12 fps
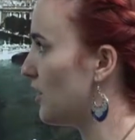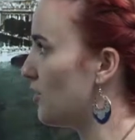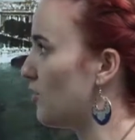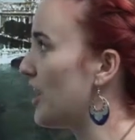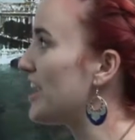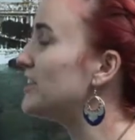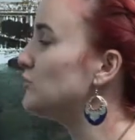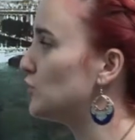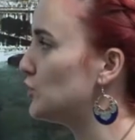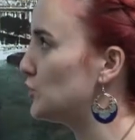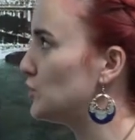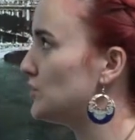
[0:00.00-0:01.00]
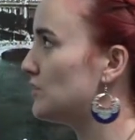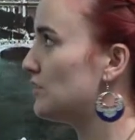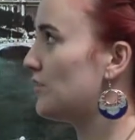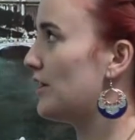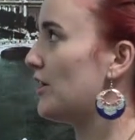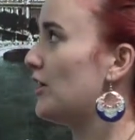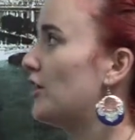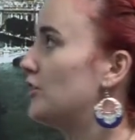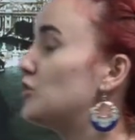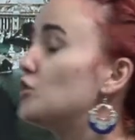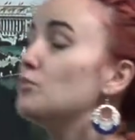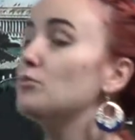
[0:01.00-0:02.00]
they introduced their
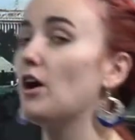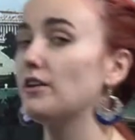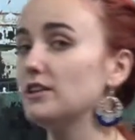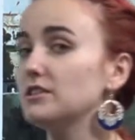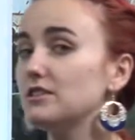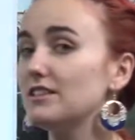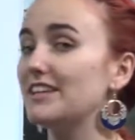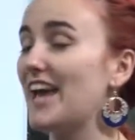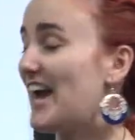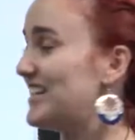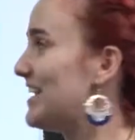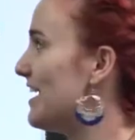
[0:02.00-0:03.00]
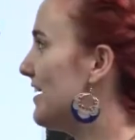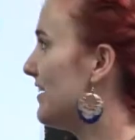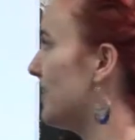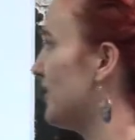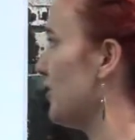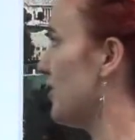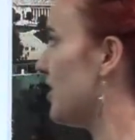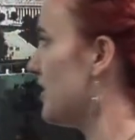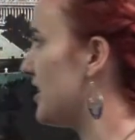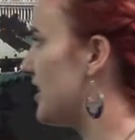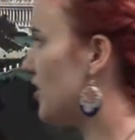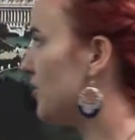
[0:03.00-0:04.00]
new product, the candy,
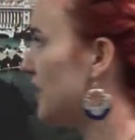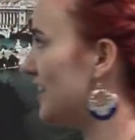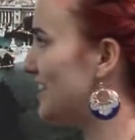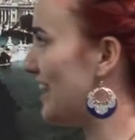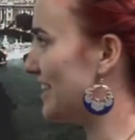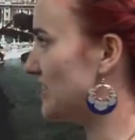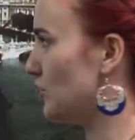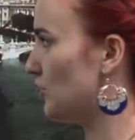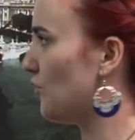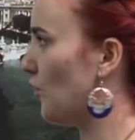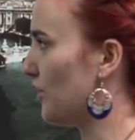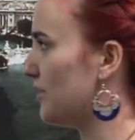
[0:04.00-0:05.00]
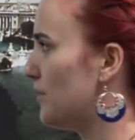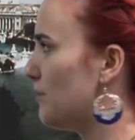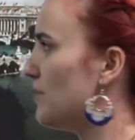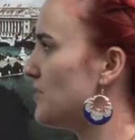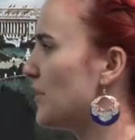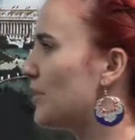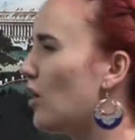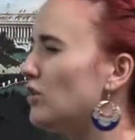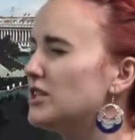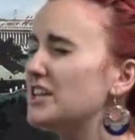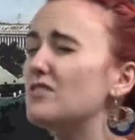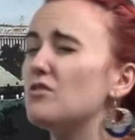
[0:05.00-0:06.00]
here in 1904, but they called
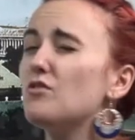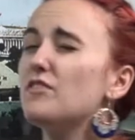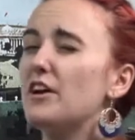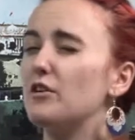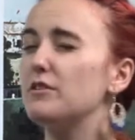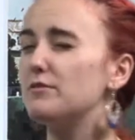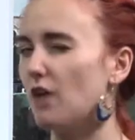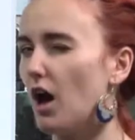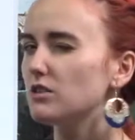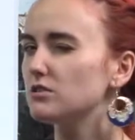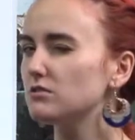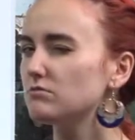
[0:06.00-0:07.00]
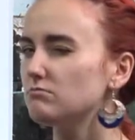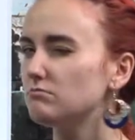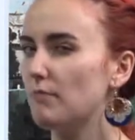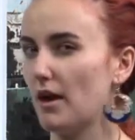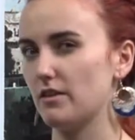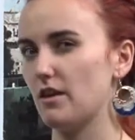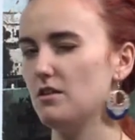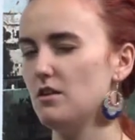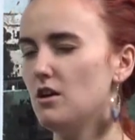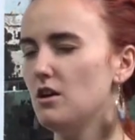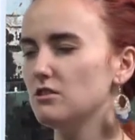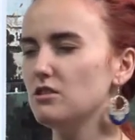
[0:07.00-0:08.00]
it fairy floss back then.
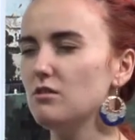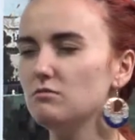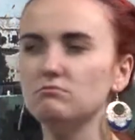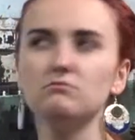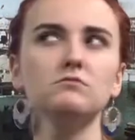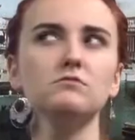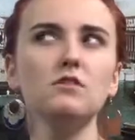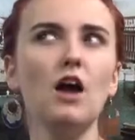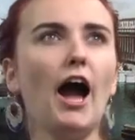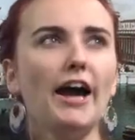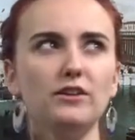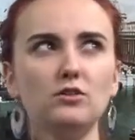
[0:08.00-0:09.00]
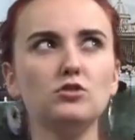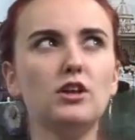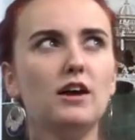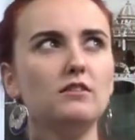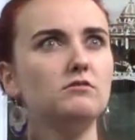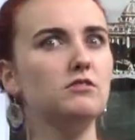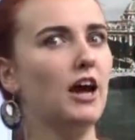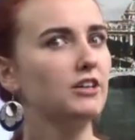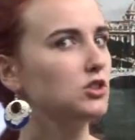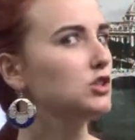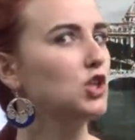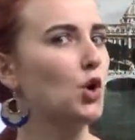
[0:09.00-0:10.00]
So I don't
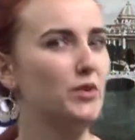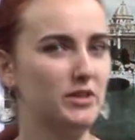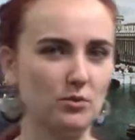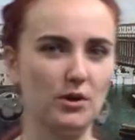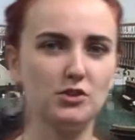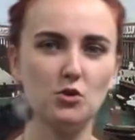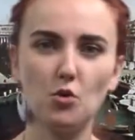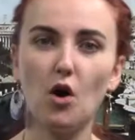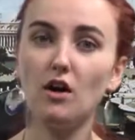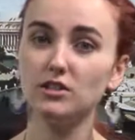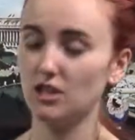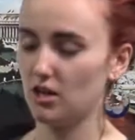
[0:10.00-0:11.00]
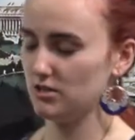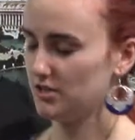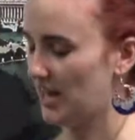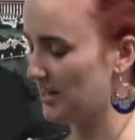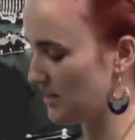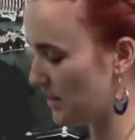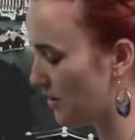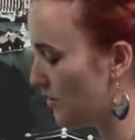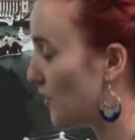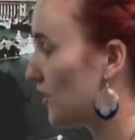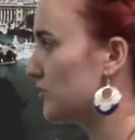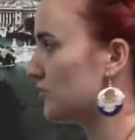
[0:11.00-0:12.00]
actually know anyone who calls cotton candy
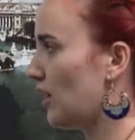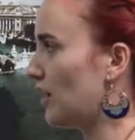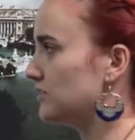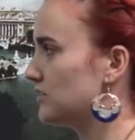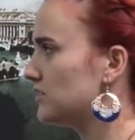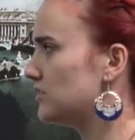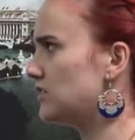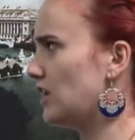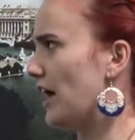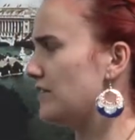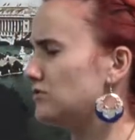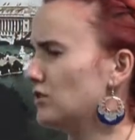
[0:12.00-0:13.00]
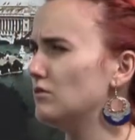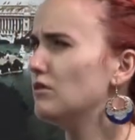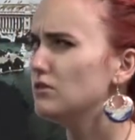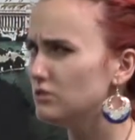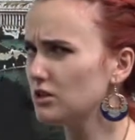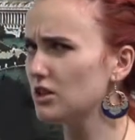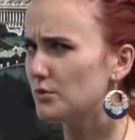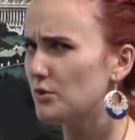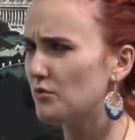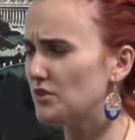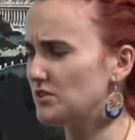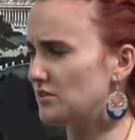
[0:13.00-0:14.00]
fairy floss today. So there's gotta be a
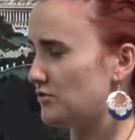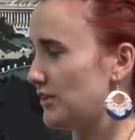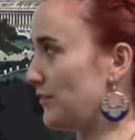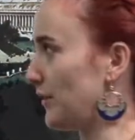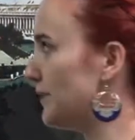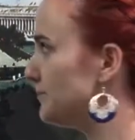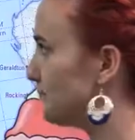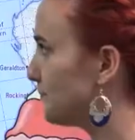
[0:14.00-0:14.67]
reason for that, right?